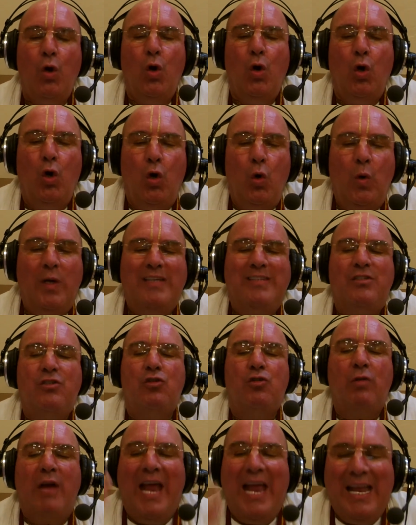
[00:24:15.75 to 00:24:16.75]
who is
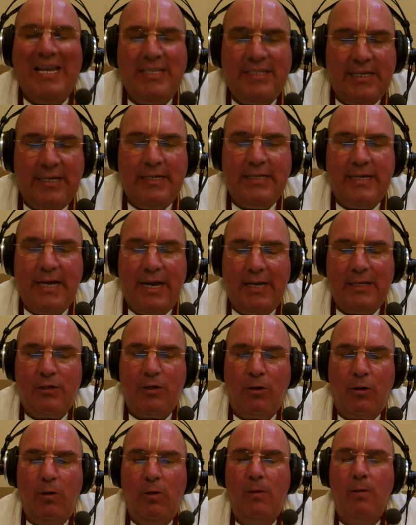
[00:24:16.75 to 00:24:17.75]

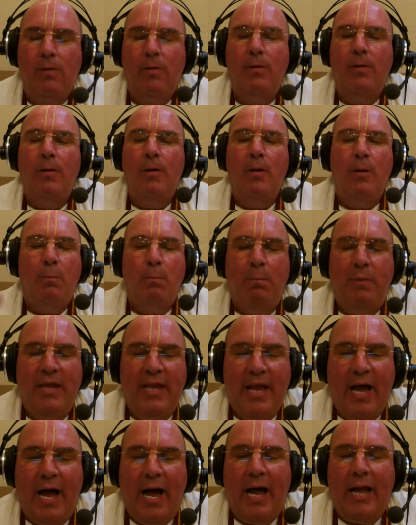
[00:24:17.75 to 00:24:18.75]
transcendental
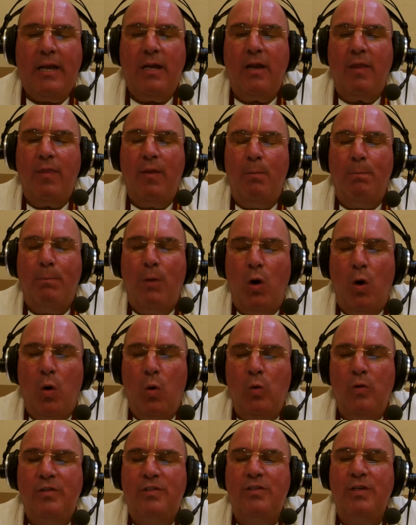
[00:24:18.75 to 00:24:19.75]
beyond the
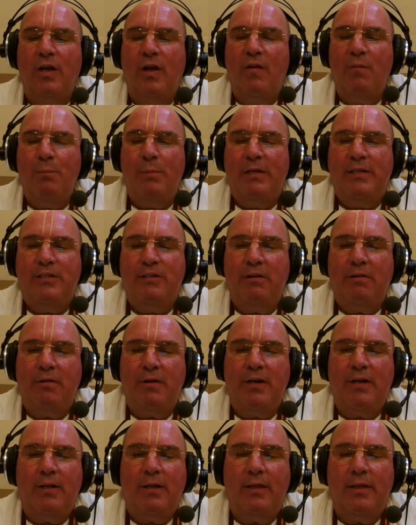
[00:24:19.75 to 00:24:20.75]
modes of
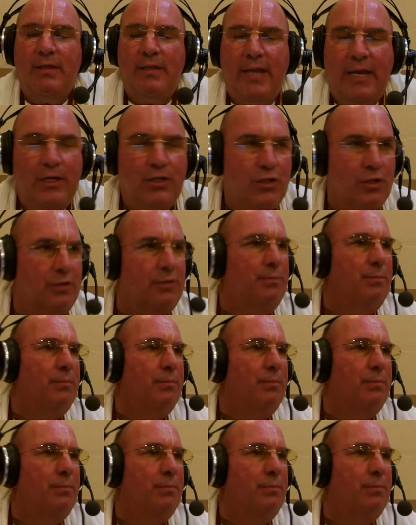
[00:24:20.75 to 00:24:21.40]
material nature.